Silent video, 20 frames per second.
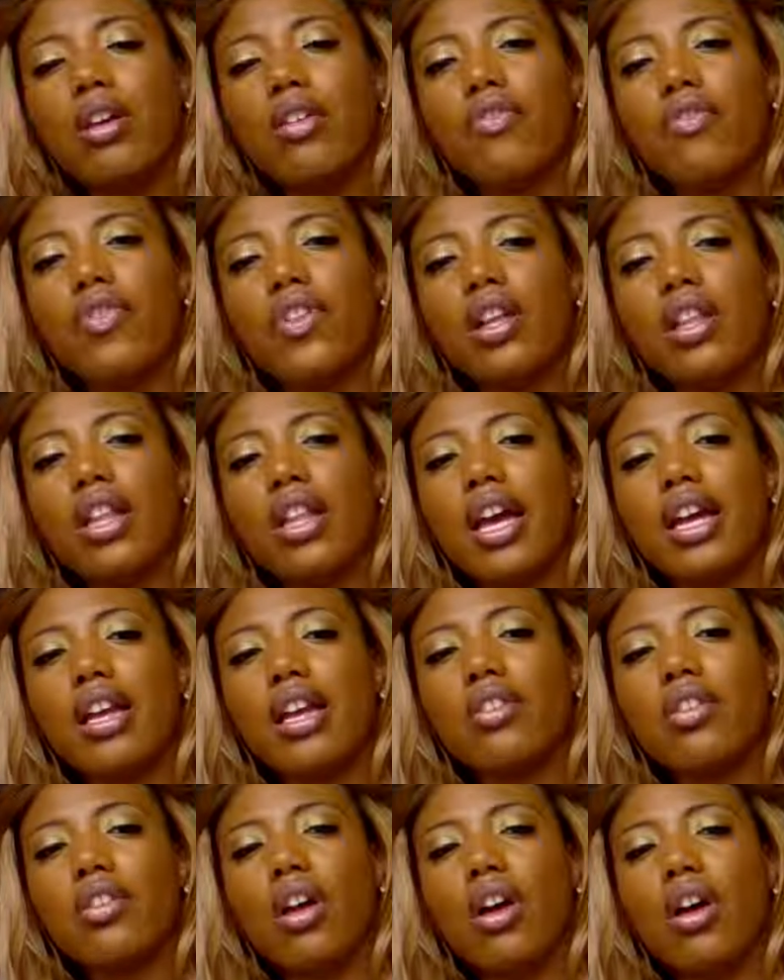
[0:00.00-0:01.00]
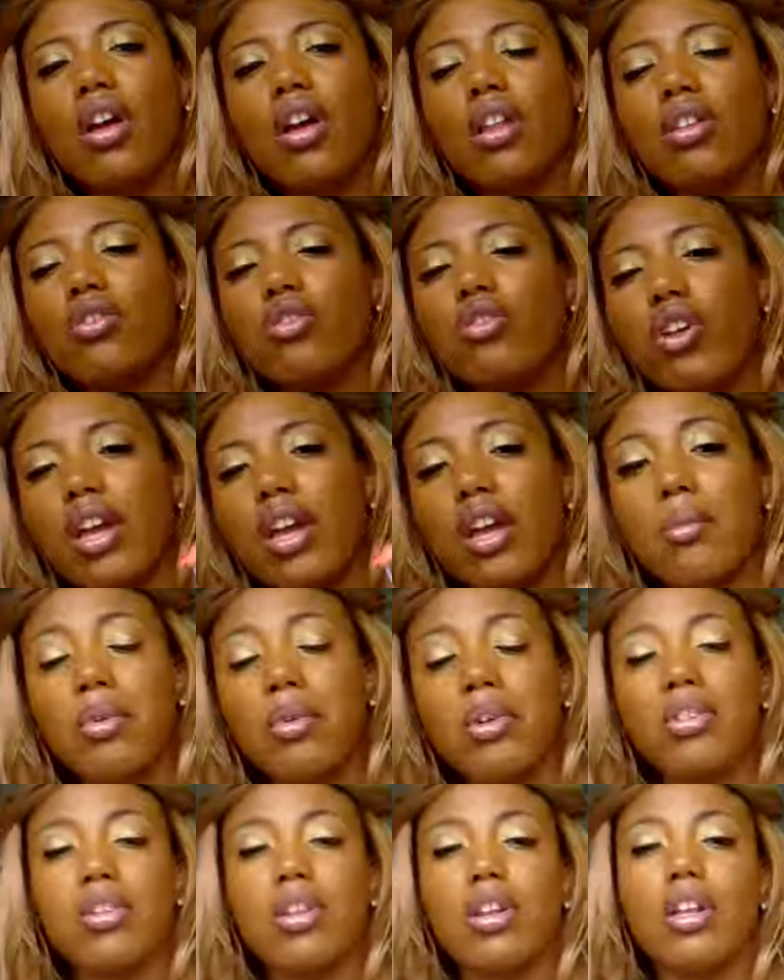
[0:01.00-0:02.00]
feel like it's all a dream.
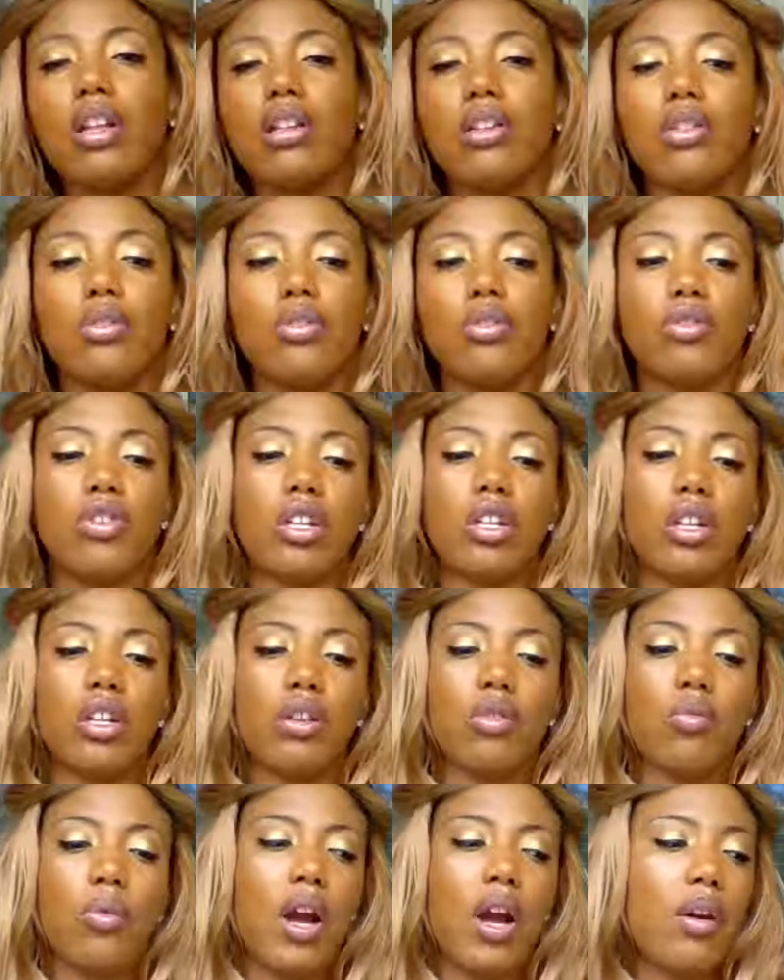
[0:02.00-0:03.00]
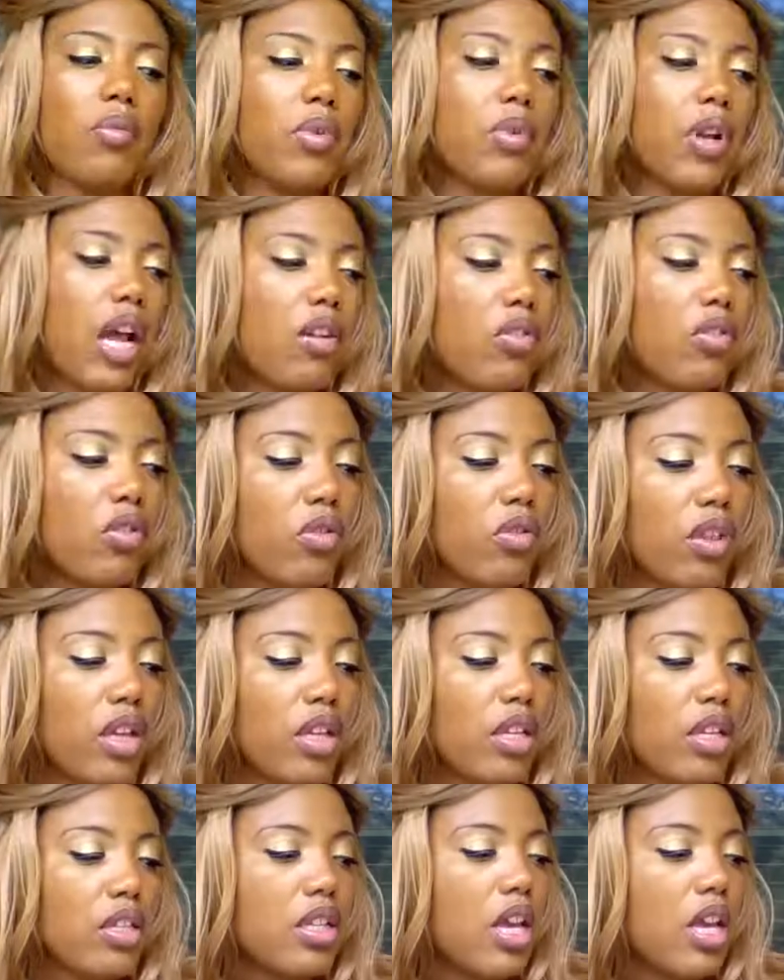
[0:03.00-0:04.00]
It's an illusion. Why would I do
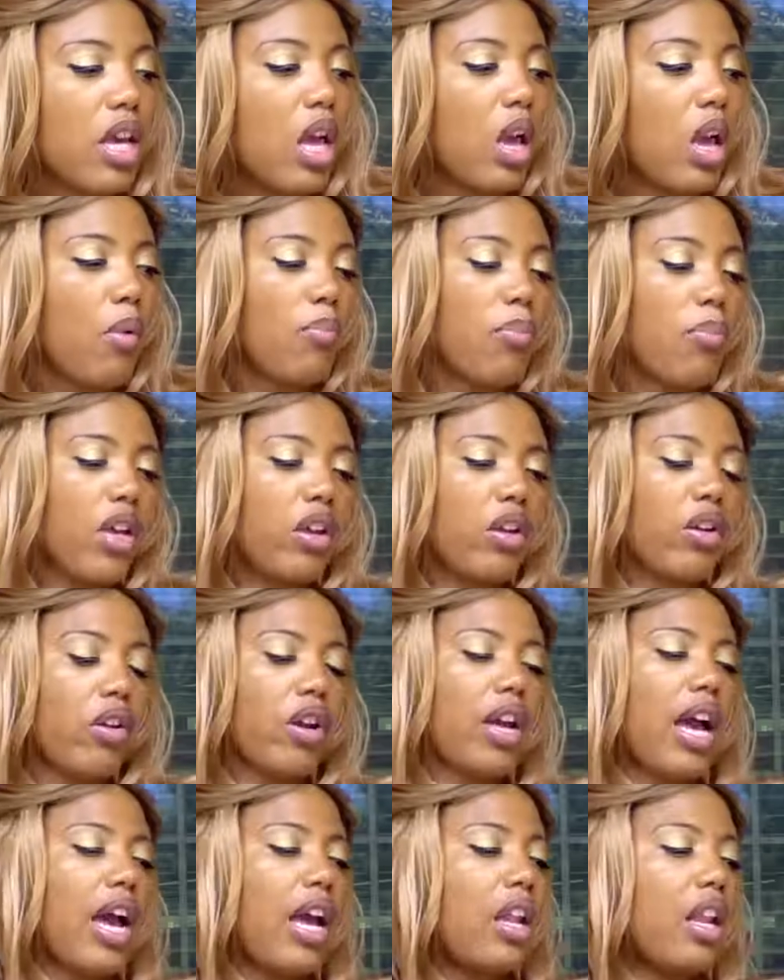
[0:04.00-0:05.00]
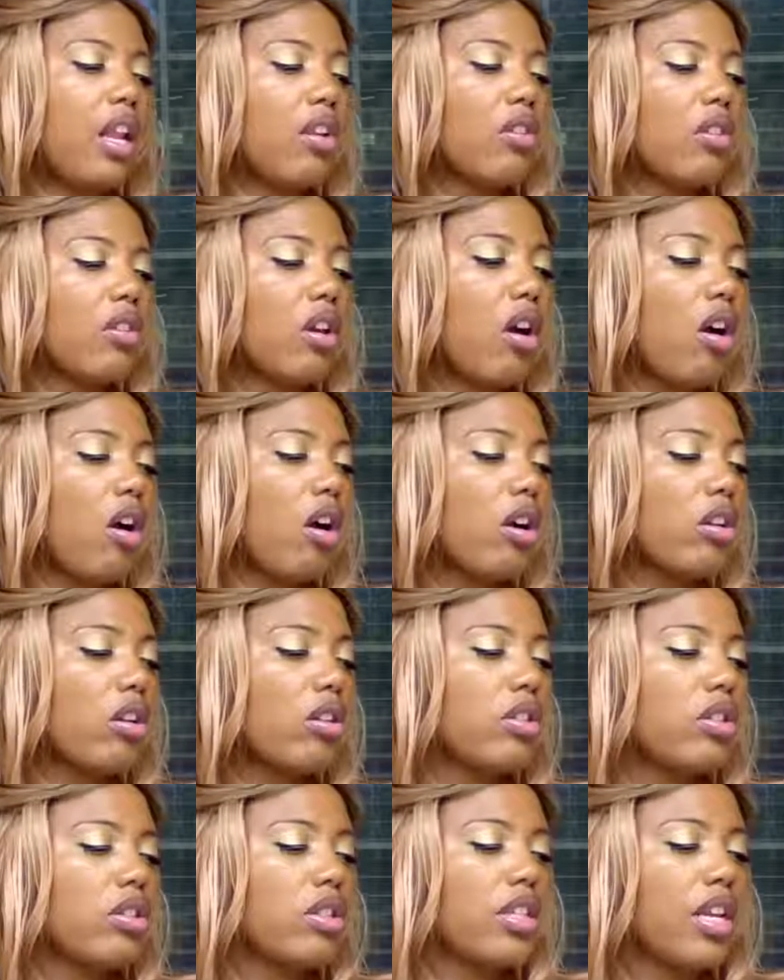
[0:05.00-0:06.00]
this? But your guidance card
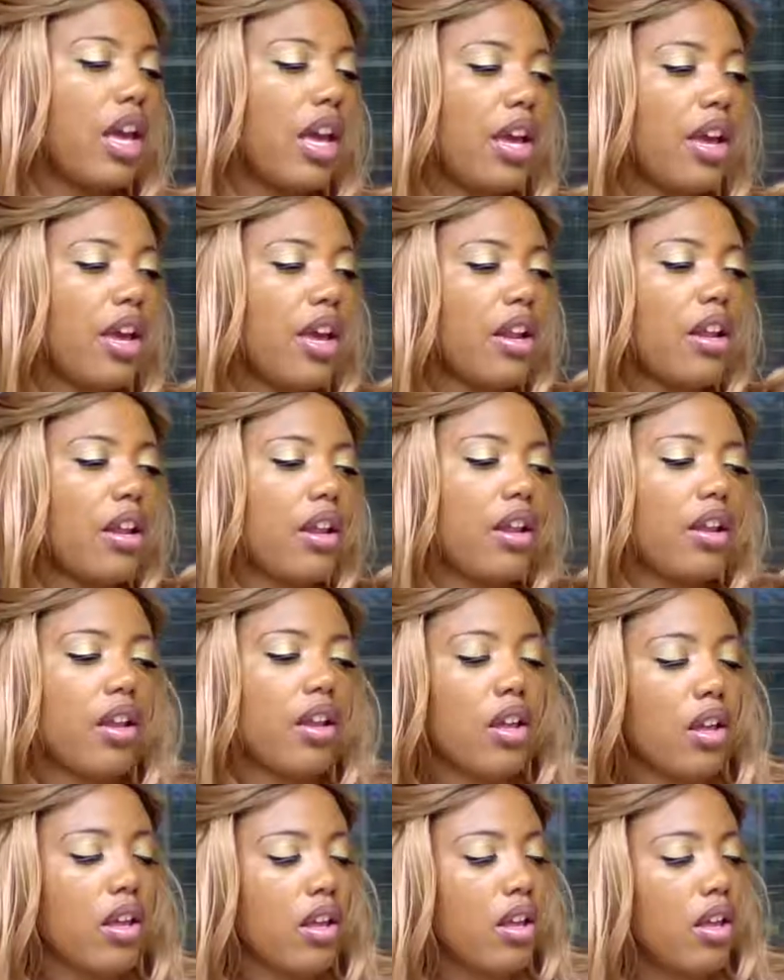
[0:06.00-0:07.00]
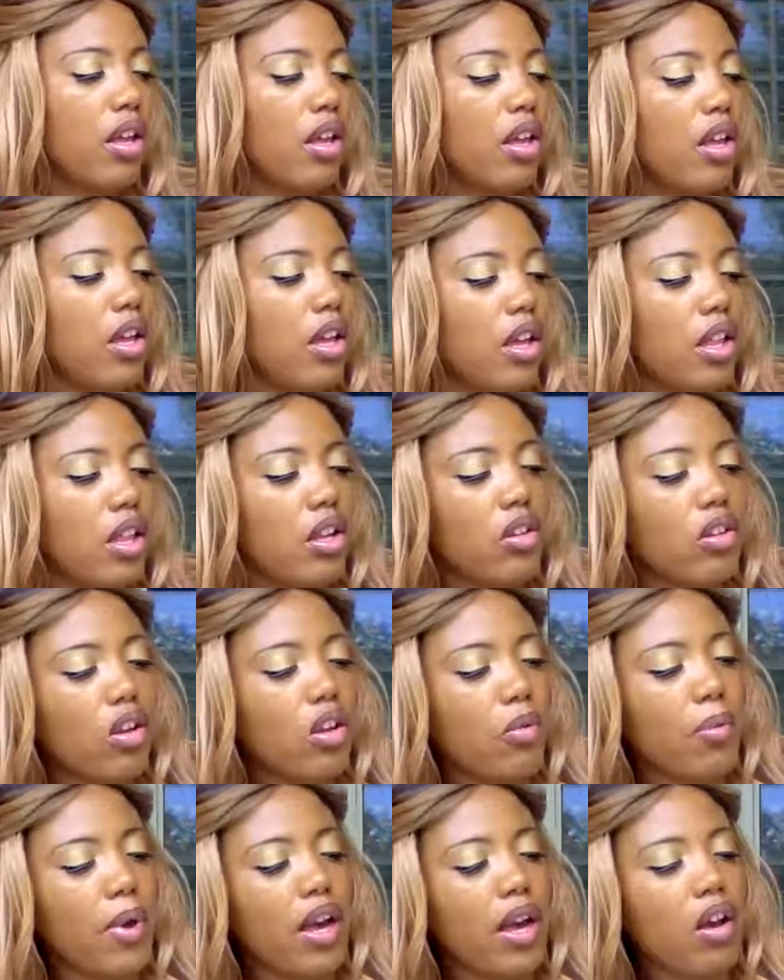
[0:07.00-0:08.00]
said, let's
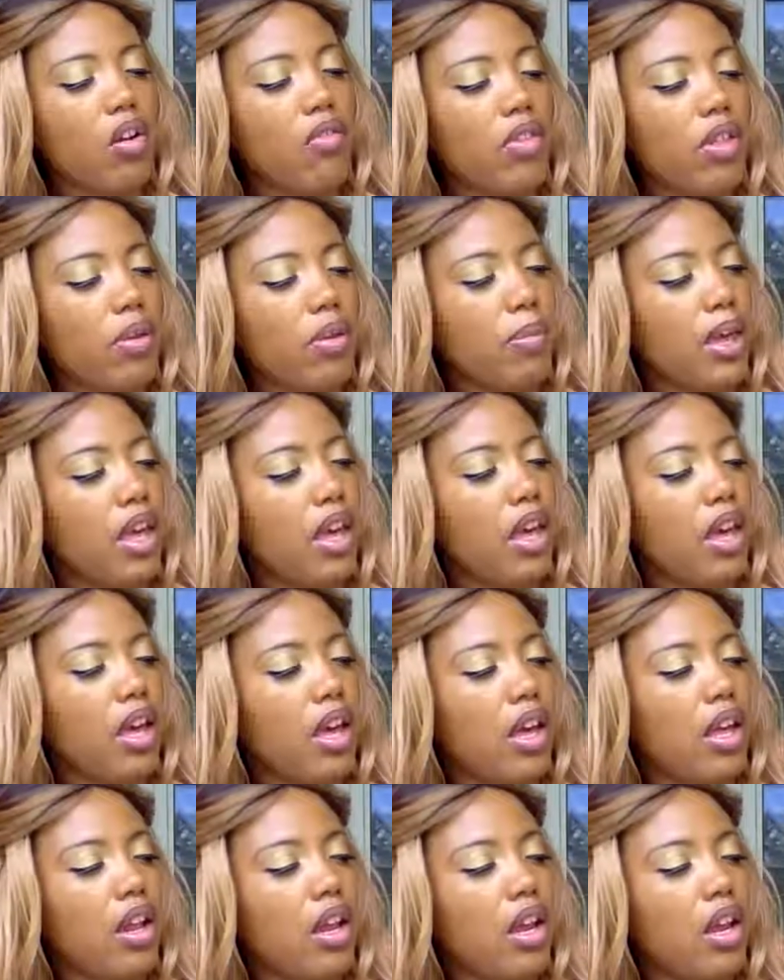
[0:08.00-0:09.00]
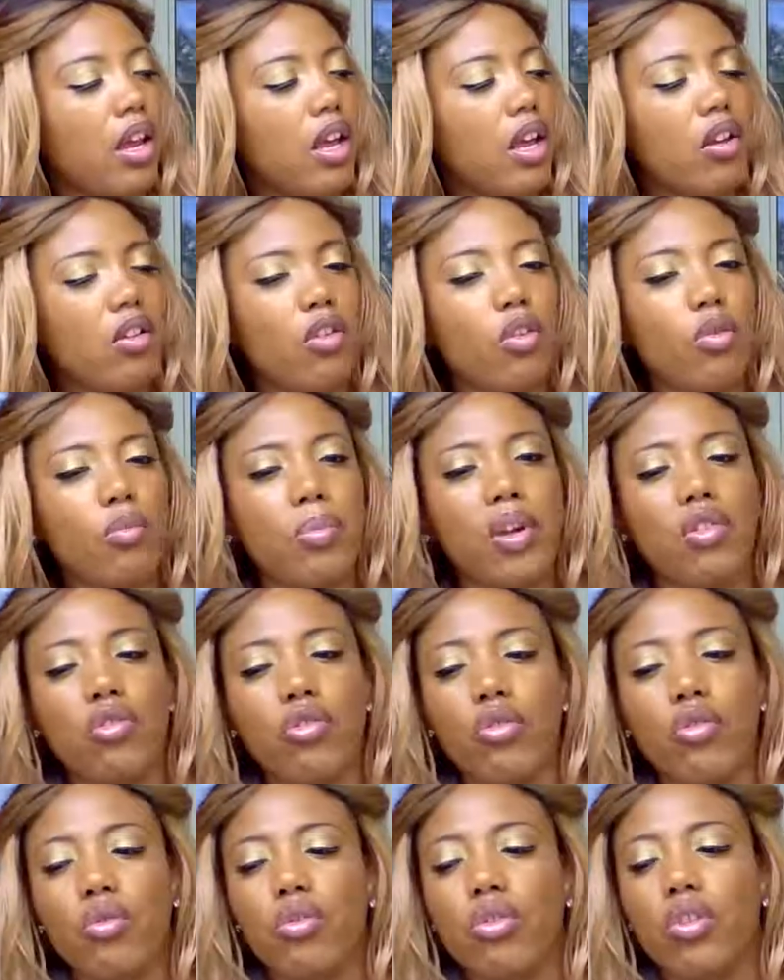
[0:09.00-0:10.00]
go back over them again, to be
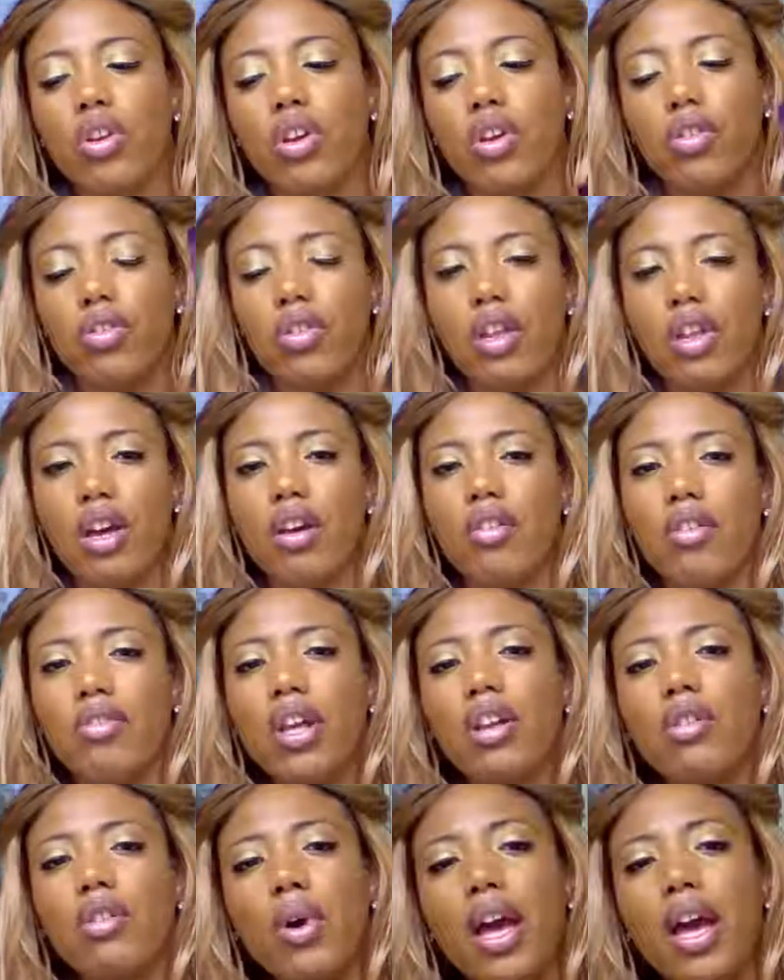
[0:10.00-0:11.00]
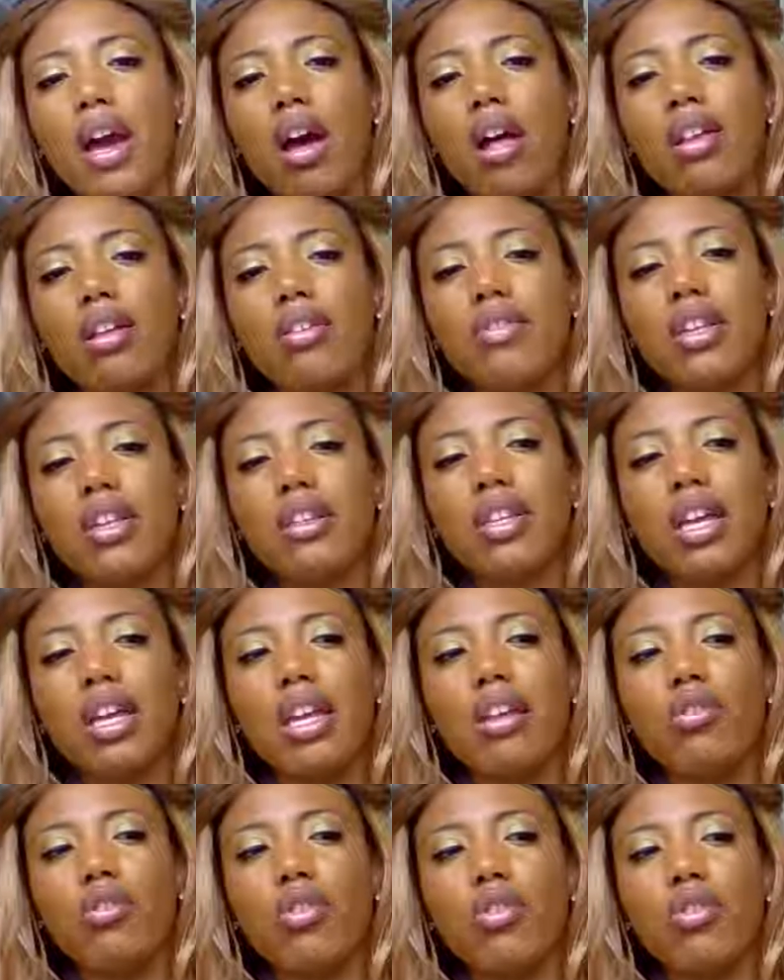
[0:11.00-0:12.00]
true to yourself. That's why all of this
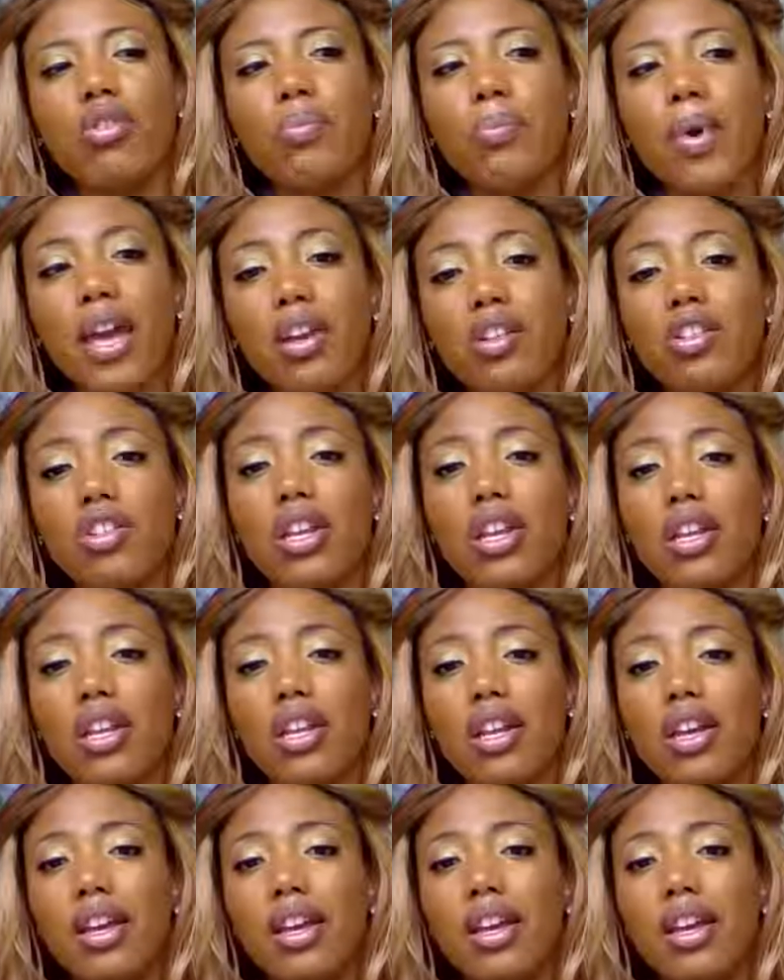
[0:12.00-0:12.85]
introspection